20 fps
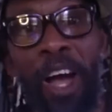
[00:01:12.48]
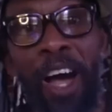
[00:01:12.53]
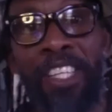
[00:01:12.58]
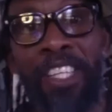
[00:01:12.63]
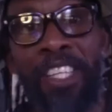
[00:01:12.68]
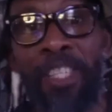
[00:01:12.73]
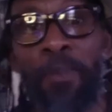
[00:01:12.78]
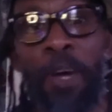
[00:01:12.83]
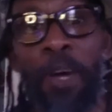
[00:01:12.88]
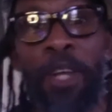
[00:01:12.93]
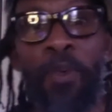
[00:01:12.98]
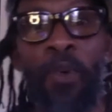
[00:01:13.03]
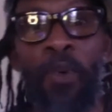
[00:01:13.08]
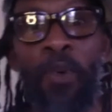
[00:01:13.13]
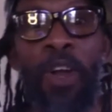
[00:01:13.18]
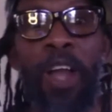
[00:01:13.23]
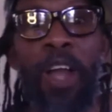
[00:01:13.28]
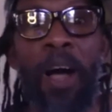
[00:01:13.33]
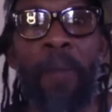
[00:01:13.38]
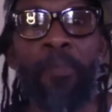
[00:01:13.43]

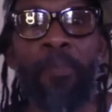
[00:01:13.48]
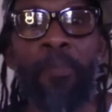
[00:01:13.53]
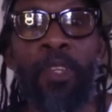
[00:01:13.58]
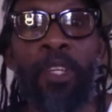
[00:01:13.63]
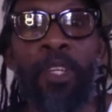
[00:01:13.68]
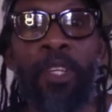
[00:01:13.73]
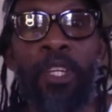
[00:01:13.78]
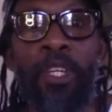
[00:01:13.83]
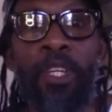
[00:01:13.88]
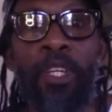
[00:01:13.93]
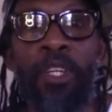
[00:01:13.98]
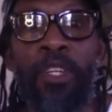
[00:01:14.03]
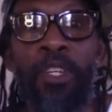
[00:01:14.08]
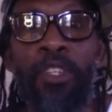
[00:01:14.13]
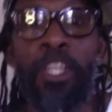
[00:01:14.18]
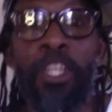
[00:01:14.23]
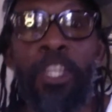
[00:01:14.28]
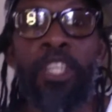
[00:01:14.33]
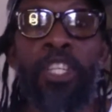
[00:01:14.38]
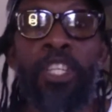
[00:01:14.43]
Hispaniola.
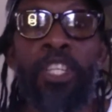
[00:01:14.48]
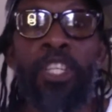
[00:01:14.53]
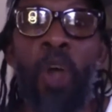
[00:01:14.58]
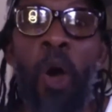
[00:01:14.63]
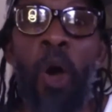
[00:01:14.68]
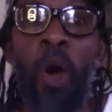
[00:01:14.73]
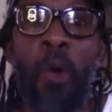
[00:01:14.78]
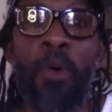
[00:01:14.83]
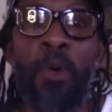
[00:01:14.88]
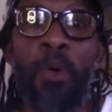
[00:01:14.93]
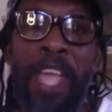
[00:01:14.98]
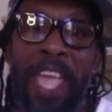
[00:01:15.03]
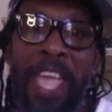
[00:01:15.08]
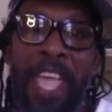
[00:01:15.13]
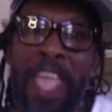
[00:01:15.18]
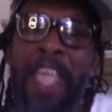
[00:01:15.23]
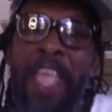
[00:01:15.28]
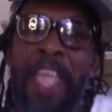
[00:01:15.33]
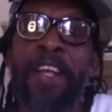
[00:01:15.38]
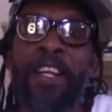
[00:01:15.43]
So this is how the
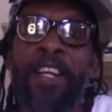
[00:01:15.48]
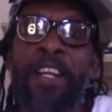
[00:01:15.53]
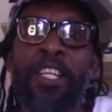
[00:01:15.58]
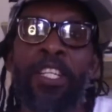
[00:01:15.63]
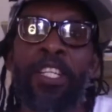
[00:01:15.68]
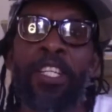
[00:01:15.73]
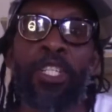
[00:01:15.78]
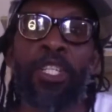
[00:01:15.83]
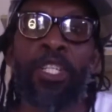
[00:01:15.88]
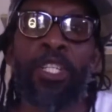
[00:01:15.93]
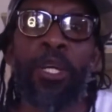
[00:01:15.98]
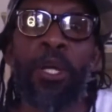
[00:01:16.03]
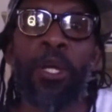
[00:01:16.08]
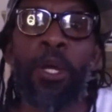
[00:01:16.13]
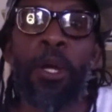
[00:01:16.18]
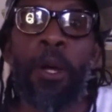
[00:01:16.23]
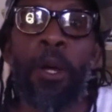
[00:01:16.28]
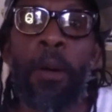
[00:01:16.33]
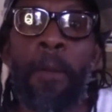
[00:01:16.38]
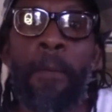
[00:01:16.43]
English
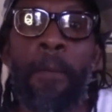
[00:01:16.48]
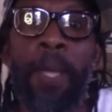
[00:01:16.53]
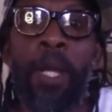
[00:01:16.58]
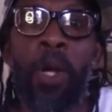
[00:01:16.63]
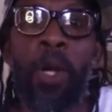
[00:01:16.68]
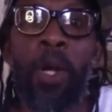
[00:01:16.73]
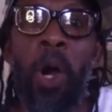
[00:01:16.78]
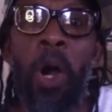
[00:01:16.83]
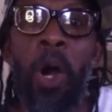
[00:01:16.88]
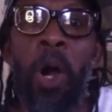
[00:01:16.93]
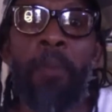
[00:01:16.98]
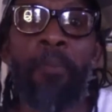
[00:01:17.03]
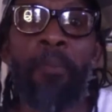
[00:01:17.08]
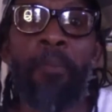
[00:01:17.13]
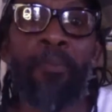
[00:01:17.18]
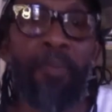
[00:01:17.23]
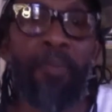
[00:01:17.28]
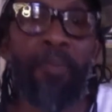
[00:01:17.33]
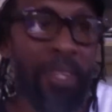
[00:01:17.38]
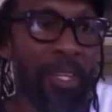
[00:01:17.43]

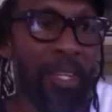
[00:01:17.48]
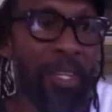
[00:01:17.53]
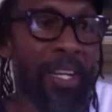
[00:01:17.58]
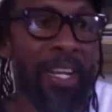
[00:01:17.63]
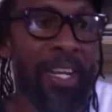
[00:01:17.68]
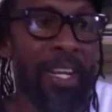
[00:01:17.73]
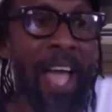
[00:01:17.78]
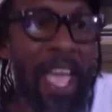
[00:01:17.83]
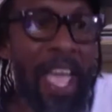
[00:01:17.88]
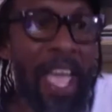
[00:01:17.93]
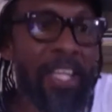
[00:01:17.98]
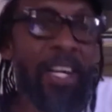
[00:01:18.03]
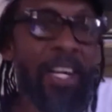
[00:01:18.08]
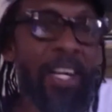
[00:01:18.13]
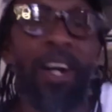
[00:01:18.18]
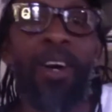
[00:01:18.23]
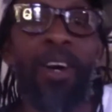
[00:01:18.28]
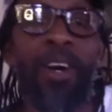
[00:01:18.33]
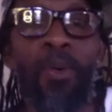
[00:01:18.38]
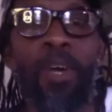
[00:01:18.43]
become like,
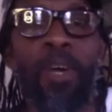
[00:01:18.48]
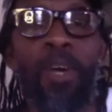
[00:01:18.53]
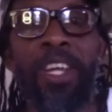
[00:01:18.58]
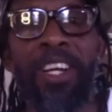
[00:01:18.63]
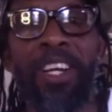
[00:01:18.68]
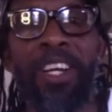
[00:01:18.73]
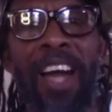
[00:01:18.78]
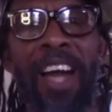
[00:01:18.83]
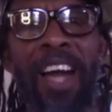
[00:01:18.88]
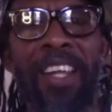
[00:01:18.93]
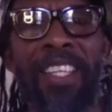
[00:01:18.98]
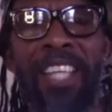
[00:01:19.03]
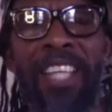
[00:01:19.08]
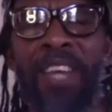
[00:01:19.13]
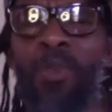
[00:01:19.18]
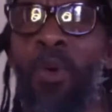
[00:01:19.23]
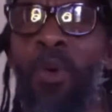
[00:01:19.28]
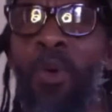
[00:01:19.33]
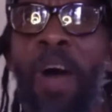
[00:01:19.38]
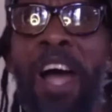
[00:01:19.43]
what they call it,
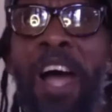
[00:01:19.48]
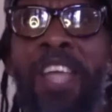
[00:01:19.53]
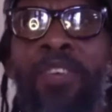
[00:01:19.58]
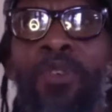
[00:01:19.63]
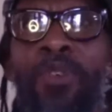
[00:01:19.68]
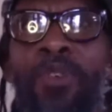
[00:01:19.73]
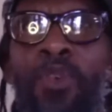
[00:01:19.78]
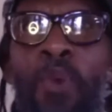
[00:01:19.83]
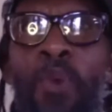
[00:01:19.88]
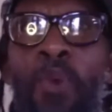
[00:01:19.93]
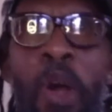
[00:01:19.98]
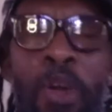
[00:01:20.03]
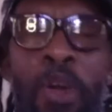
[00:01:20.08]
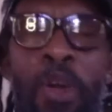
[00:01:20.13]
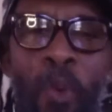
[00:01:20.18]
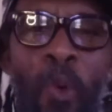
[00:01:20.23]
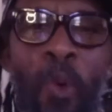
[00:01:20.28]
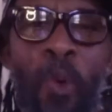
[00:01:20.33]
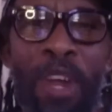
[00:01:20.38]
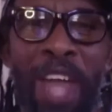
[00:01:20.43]
I don't want to use the
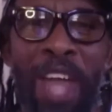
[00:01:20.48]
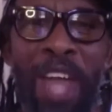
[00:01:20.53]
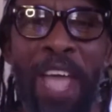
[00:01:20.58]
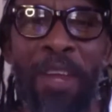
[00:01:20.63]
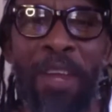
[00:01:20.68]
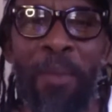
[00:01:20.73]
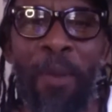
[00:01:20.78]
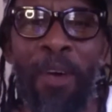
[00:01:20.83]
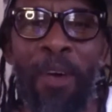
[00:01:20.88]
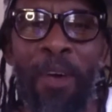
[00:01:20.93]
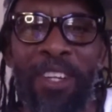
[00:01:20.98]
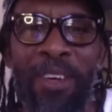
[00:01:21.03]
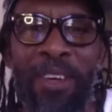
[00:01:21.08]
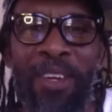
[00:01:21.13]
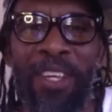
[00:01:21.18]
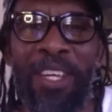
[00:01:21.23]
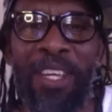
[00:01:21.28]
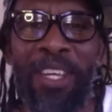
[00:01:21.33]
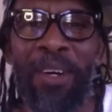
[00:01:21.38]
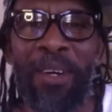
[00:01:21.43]
word owner, but,
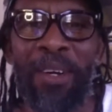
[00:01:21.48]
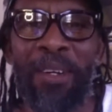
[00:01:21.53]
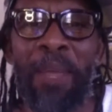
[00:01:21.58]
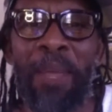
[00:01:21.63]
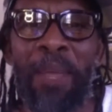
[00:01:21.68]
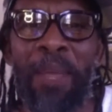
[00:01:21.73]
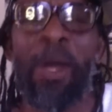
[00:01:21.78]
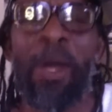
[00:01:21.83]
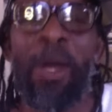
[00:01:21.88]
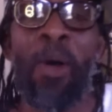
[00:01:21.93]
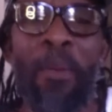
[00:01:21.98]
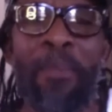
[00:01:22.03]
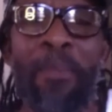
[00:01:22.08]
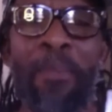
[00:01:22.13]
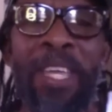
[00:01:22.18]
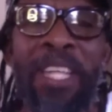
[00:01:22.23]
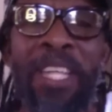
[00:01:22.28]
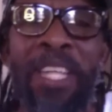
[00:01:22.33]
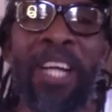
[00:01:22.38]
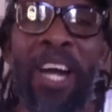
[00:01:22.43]
you know, they
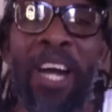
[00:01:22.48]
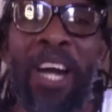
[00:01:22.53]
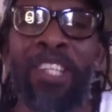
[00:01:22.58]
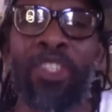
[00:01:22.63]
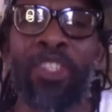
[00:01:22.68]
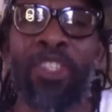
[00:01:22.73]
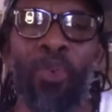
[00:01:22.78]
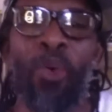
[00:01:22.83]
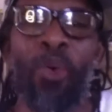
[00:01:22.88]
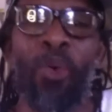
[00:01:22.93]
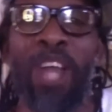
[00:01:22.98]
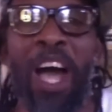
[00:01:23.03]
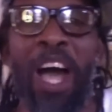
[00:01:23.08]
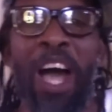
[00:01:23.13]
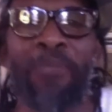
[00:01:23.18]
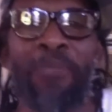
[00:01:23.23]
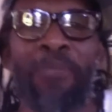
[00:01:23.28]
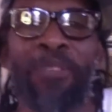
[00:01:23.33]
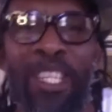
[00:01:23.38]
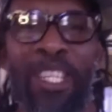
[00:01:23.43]
become in control
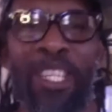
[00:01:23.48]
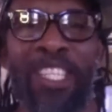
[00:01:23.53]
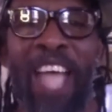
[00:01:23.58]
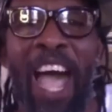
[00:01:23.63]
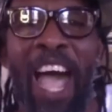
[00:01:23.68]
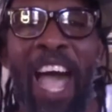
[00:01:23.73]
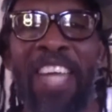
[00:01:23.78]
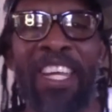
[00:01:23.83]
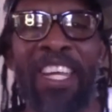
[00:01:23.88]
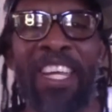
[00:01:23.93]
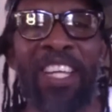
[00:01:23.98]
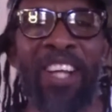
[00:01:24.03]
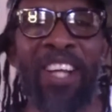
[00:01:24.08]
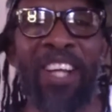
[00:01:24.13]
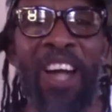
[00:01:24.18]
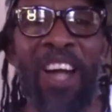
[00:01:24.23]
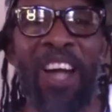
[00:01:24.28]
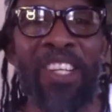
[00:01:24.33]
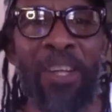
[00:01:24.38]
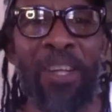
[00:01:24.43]
of this island
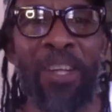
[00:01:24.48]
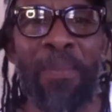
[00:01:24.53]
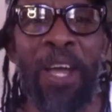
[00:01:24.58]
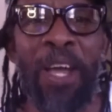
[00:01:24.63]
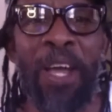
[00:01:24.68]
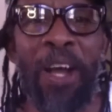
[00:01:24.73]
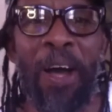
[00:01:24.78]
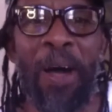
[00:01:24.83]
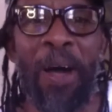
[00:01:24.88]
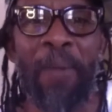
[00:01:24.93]
called Jamaica.